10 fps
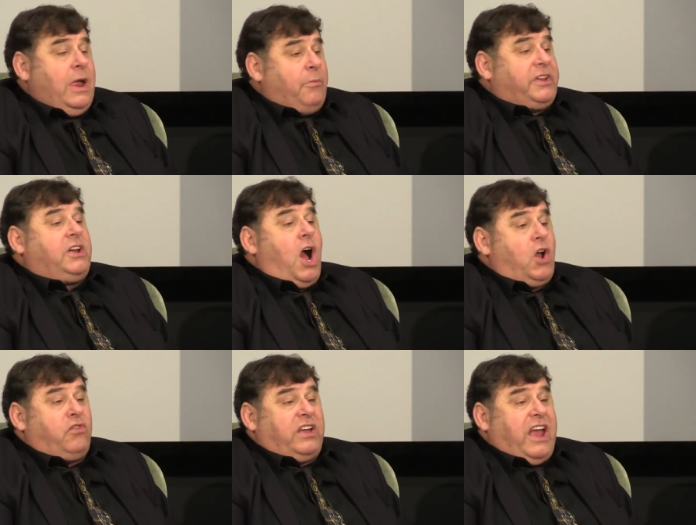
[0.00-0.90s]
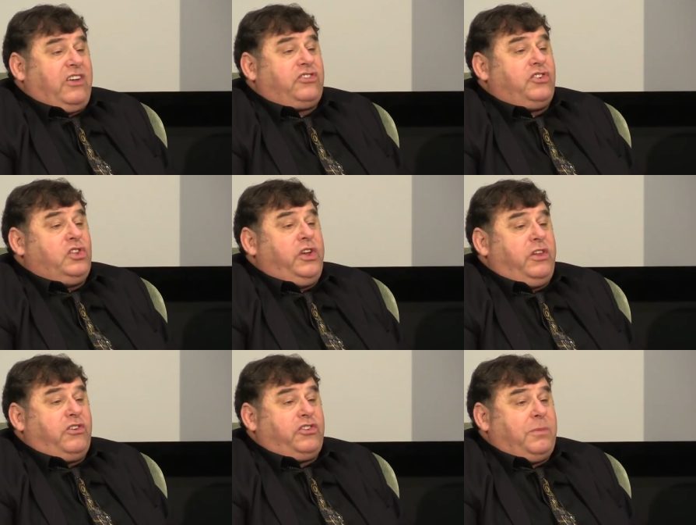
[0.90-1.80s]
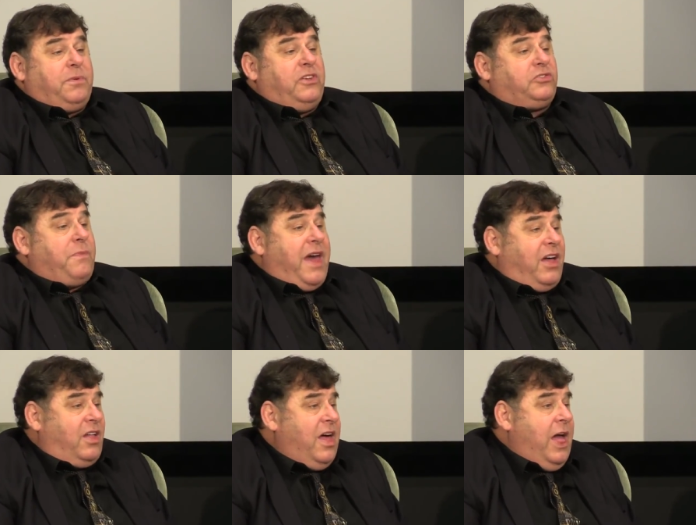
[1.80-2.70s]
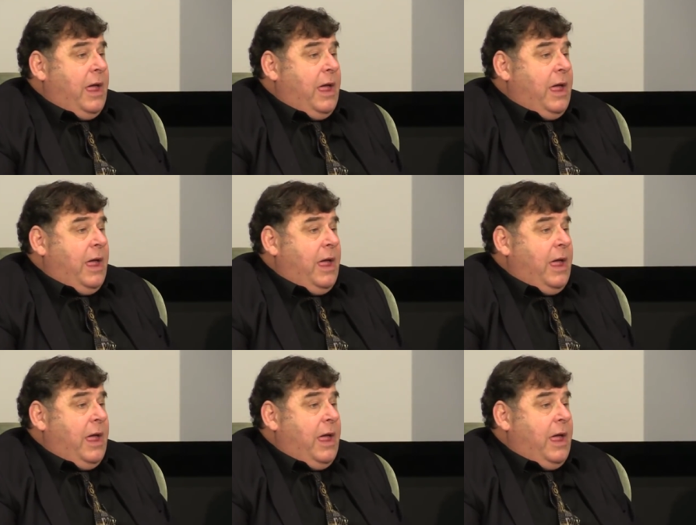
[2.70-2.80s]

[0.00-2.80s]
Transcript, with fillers: but congregational leadership is male,